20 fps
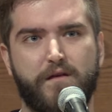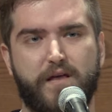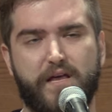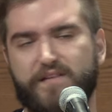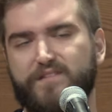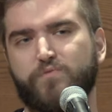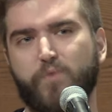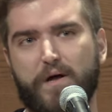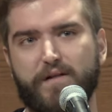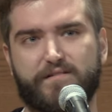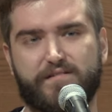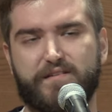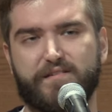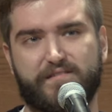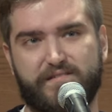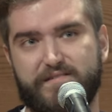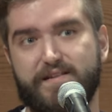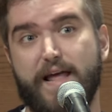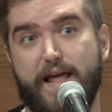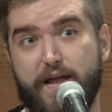It's what
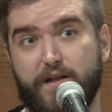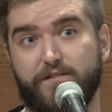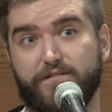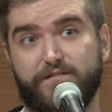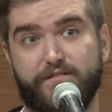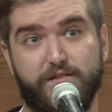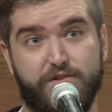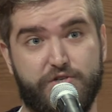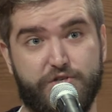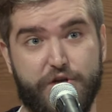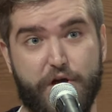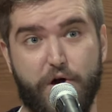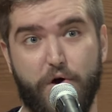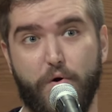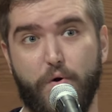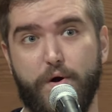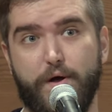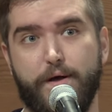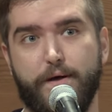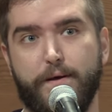sustains the
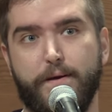show.